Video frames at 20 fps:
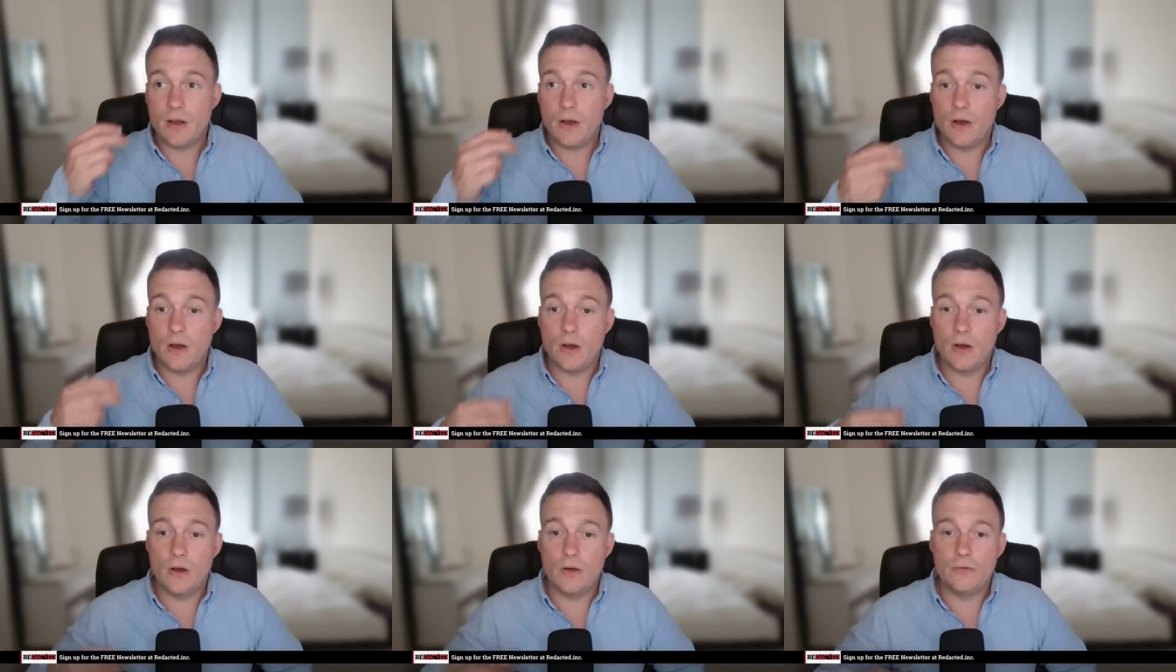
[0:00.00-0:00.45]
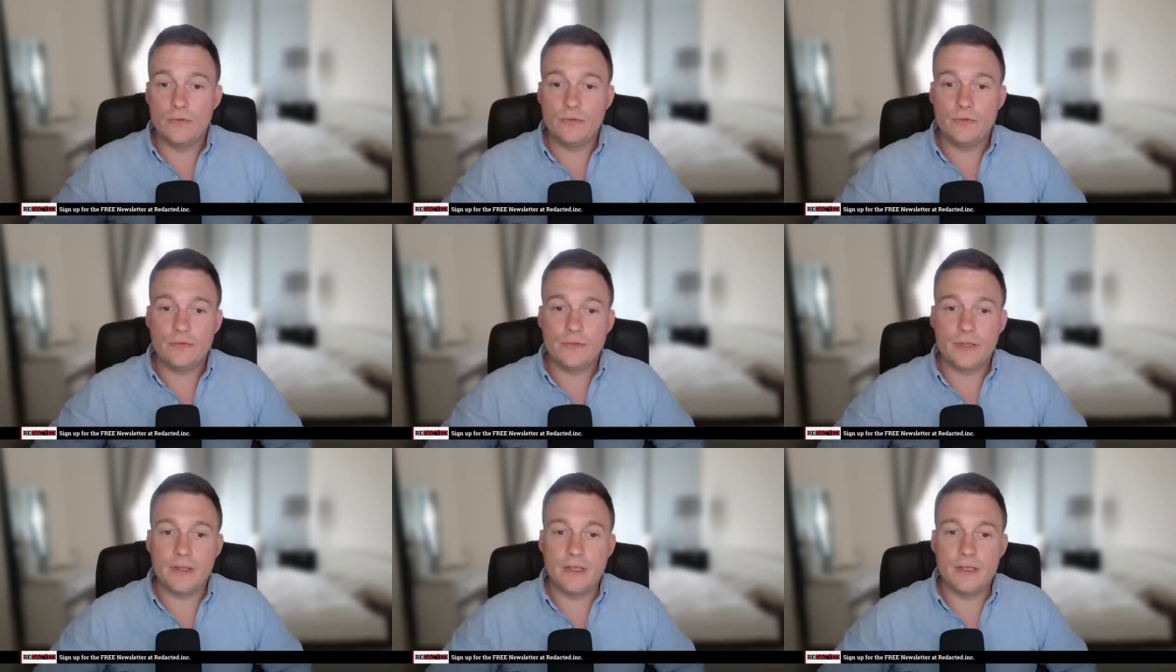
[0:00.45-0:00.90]

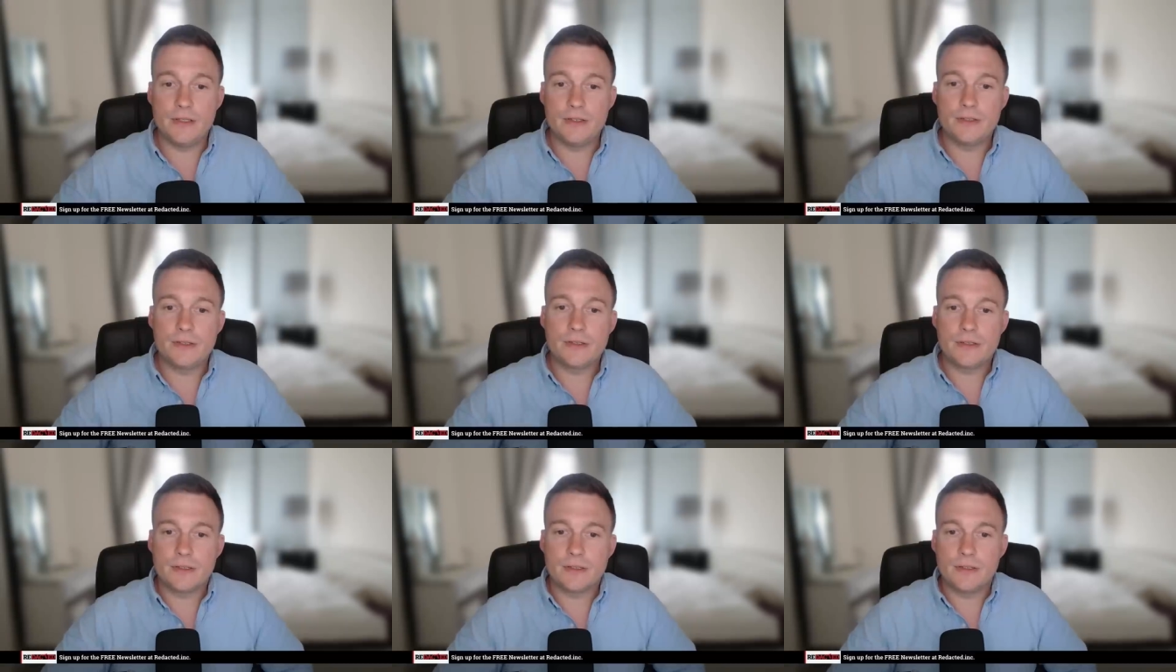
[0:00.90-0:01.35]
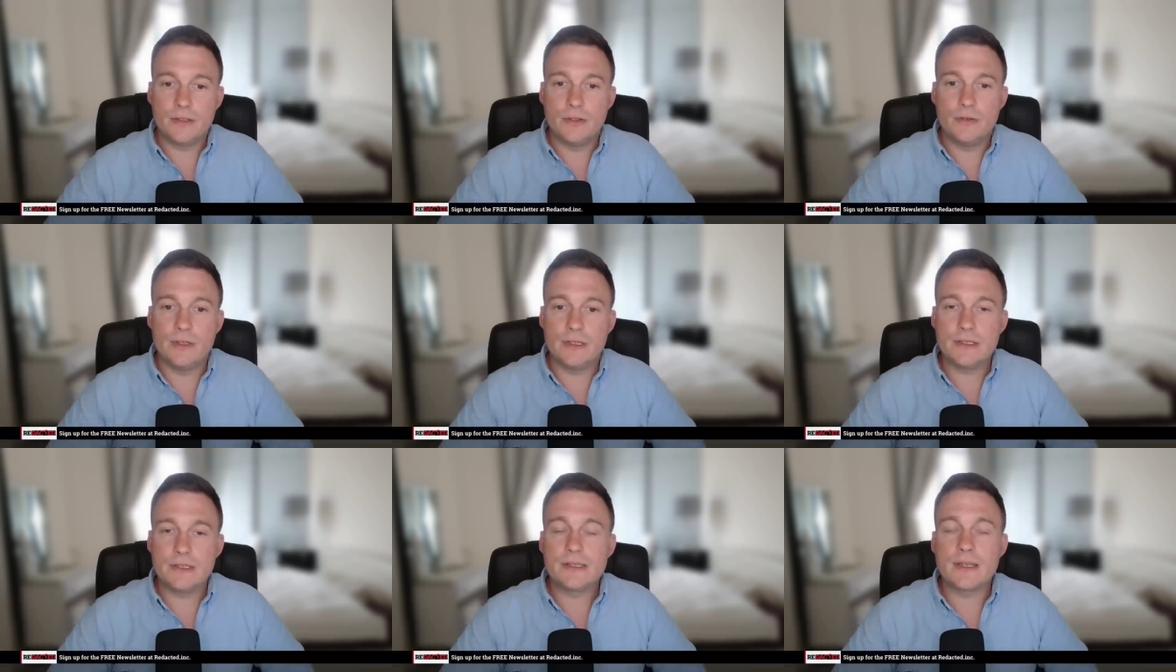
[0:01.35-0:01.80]
of these
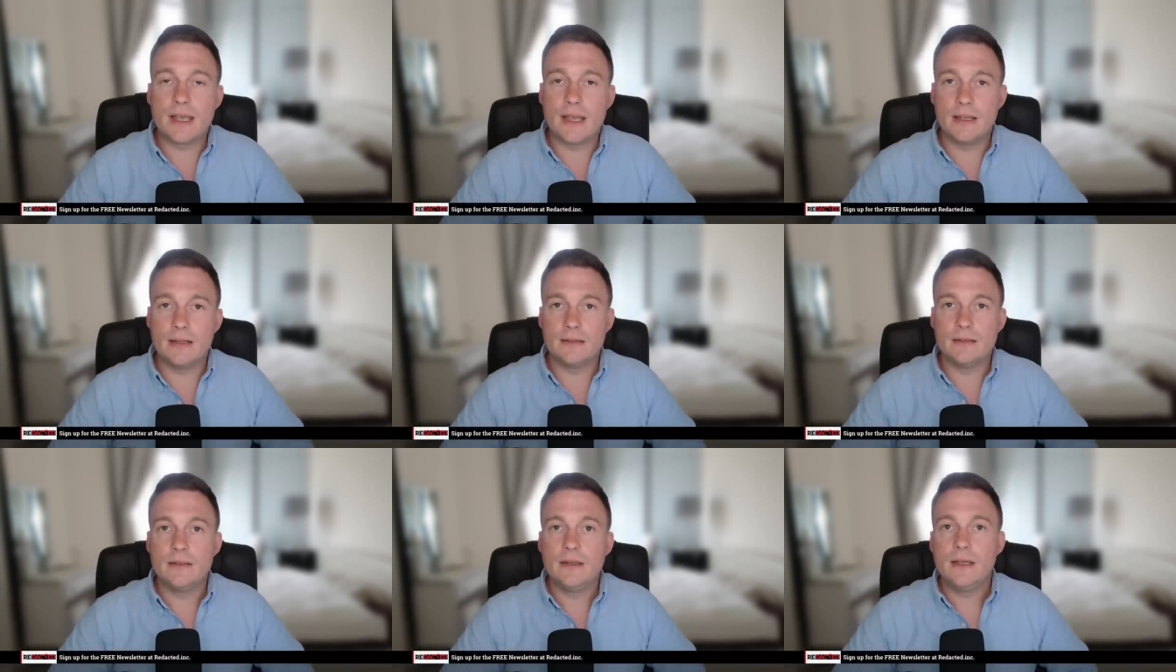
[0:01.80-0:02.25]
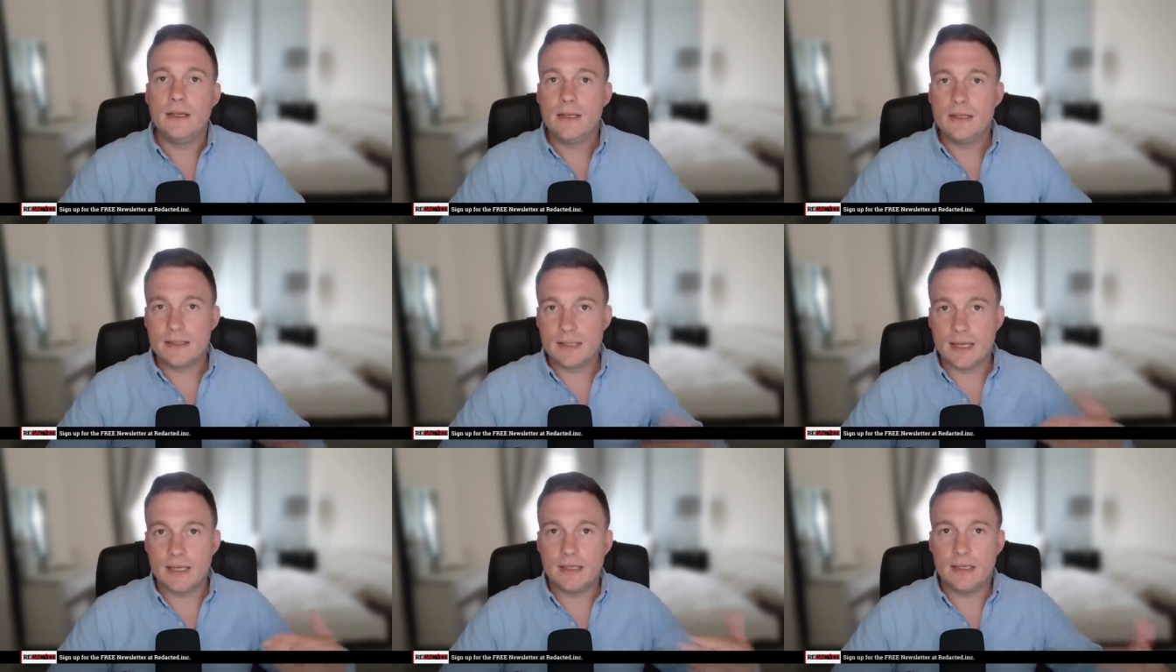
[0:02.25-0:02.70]
units then
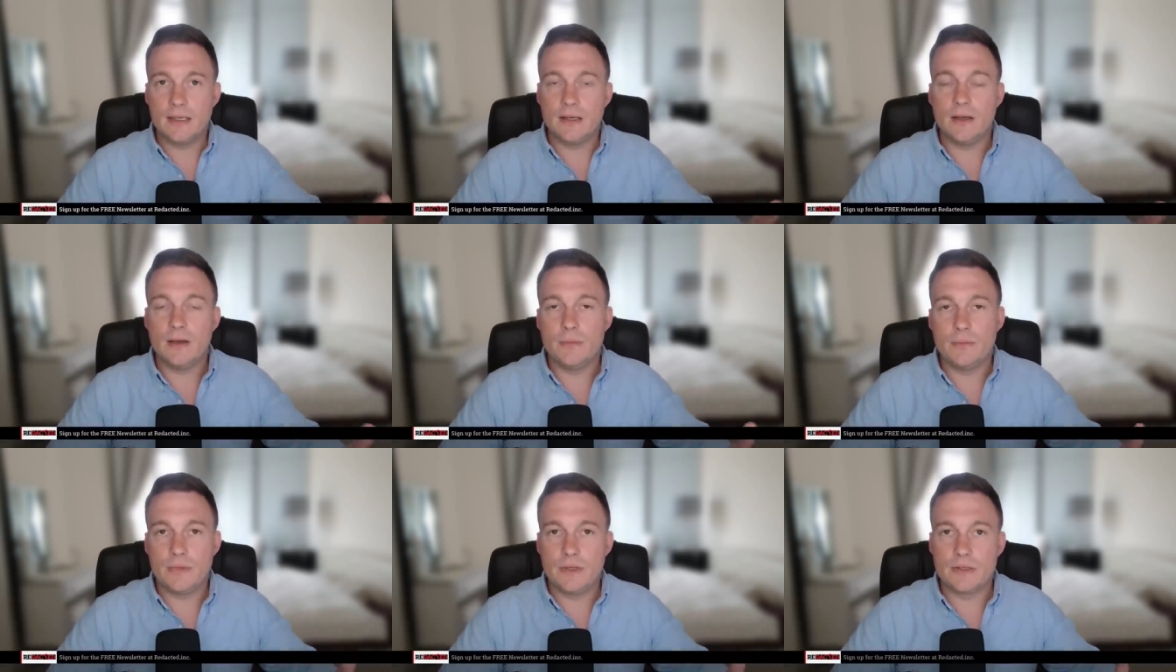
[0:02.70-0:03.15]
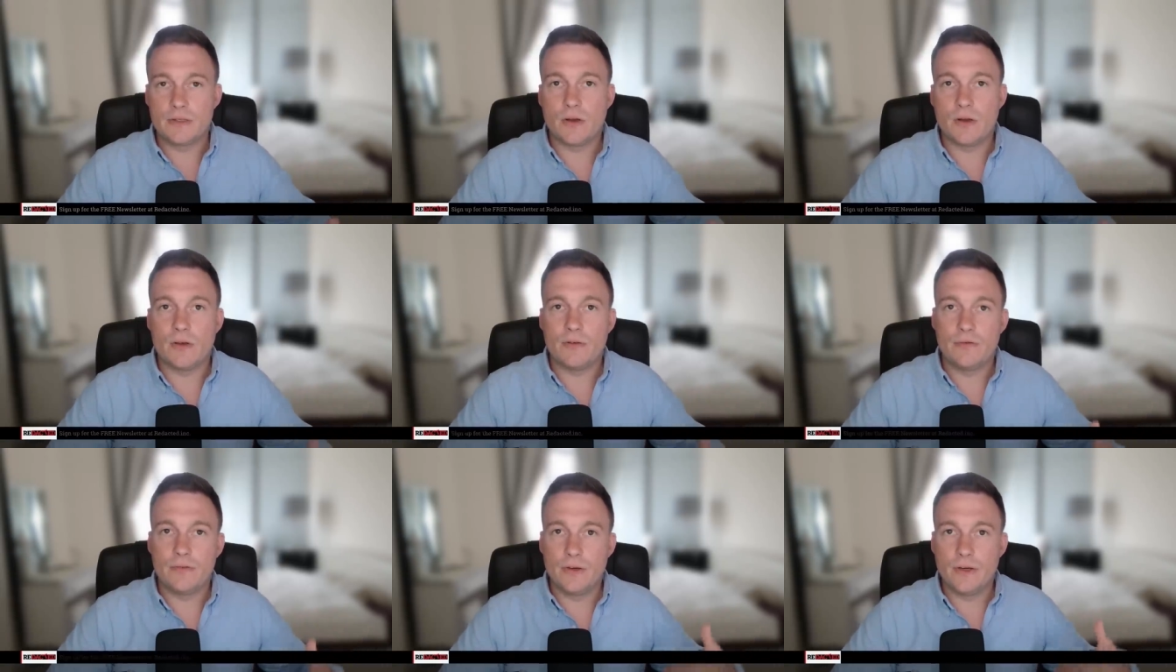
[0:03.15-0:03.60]
taking up this
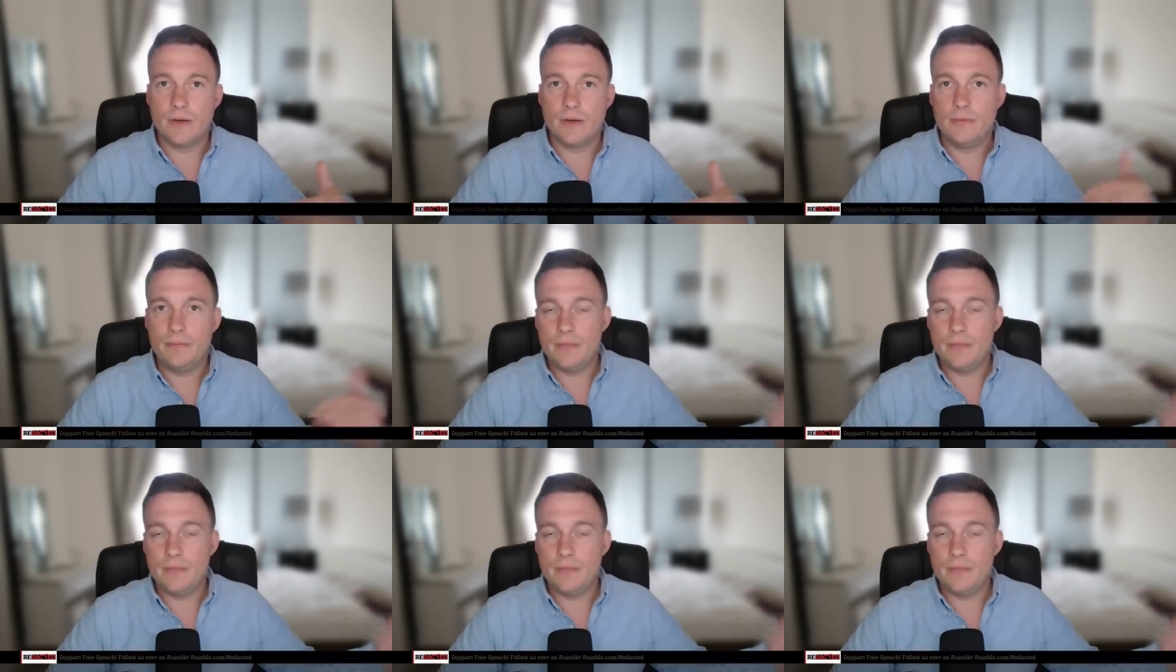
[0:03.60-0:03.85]
offer,